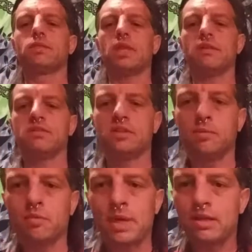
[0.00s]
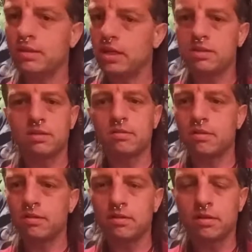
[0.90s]
That's a simple meditation.
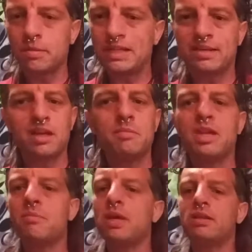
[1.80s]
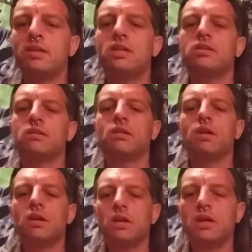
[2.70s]
It can be a ten minute meditation.
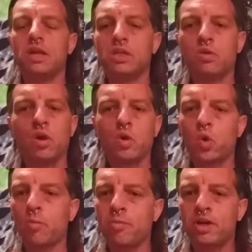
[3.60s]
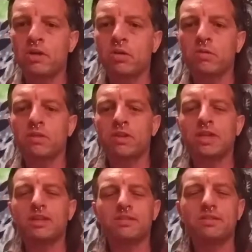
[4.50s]
And you incorporate your own
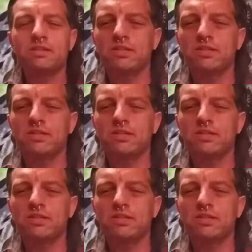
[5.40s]
things. This,